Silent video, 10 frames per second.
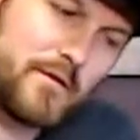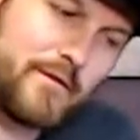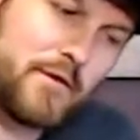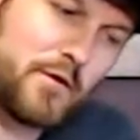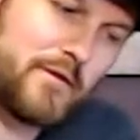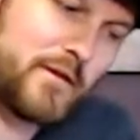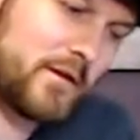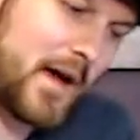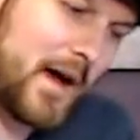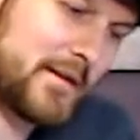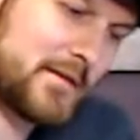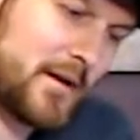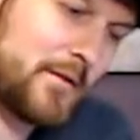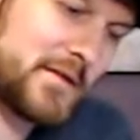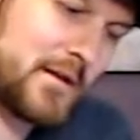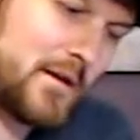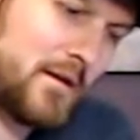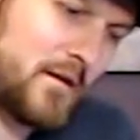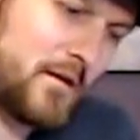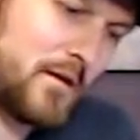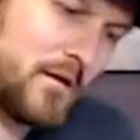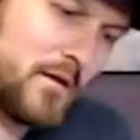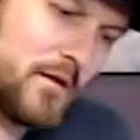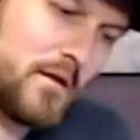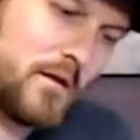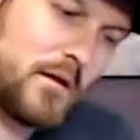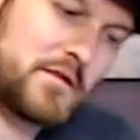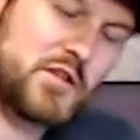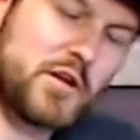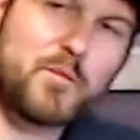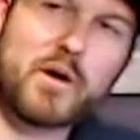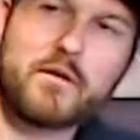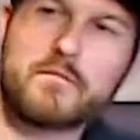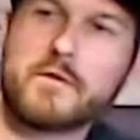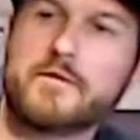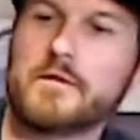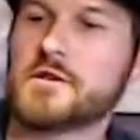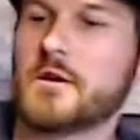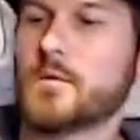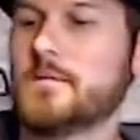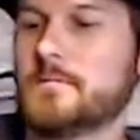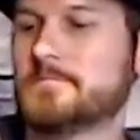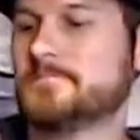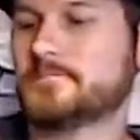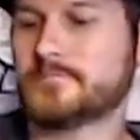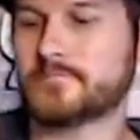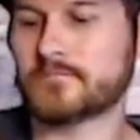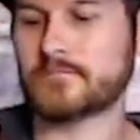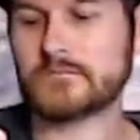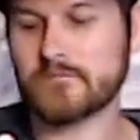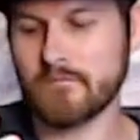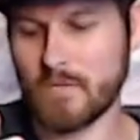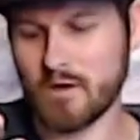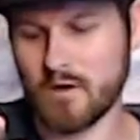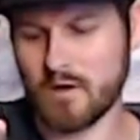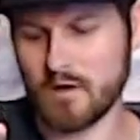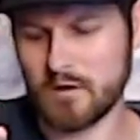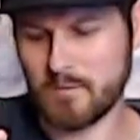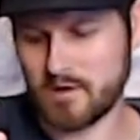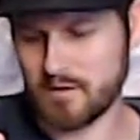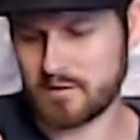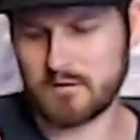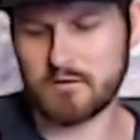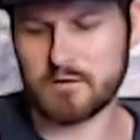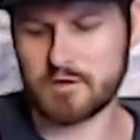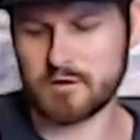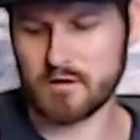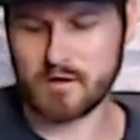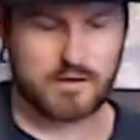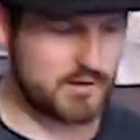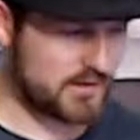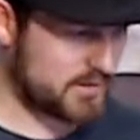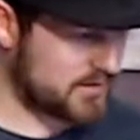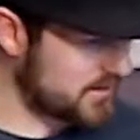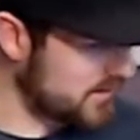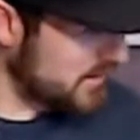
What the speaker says: fill cask, I would say. It's a sherry butt, refill sherry butt. Limited to just